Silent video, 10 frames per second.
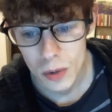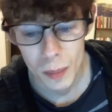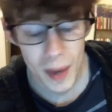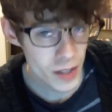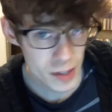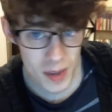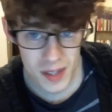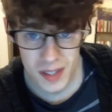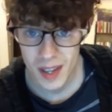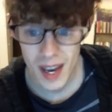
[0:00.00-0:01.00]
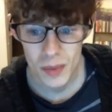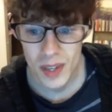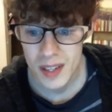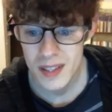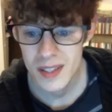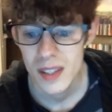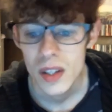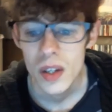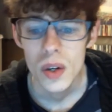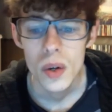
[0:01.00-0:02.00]
my response to that was
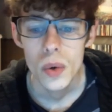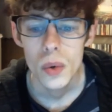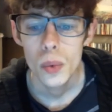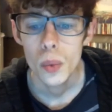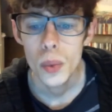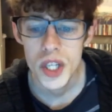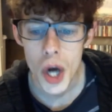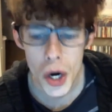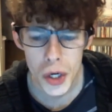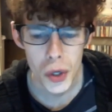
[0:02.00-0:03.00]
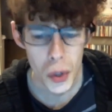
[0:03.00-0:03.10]
retarded